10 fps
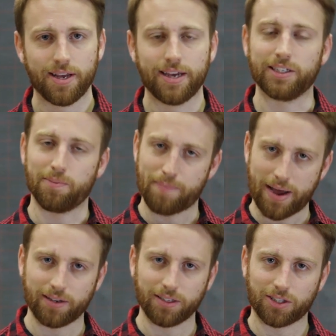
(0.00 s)
is the
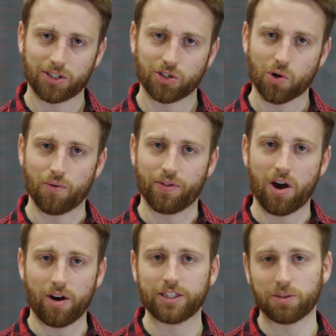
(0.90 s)
balance of the
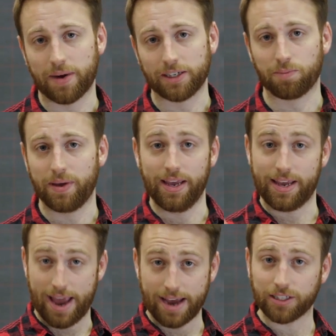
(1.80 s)
ice mass being
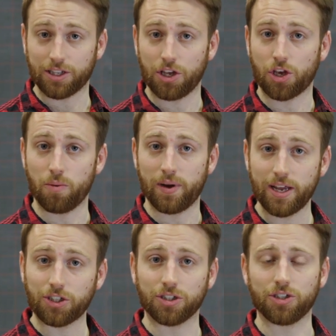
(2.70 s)
gained in the
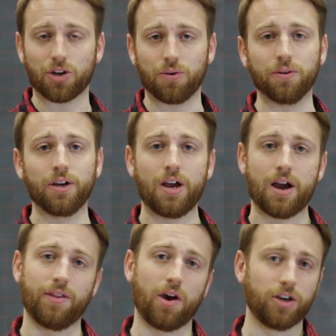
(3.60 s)
accumulation zone
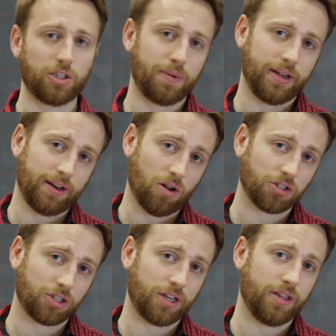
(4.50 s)
and the ice being
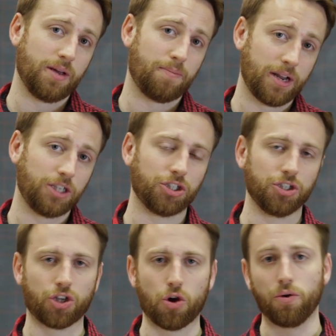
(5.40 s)
lost in the ablation
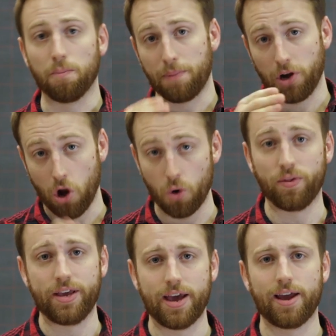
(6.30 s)
zone below
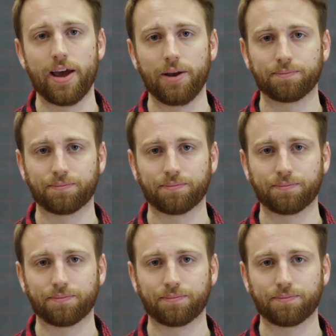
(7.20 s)
the ELA.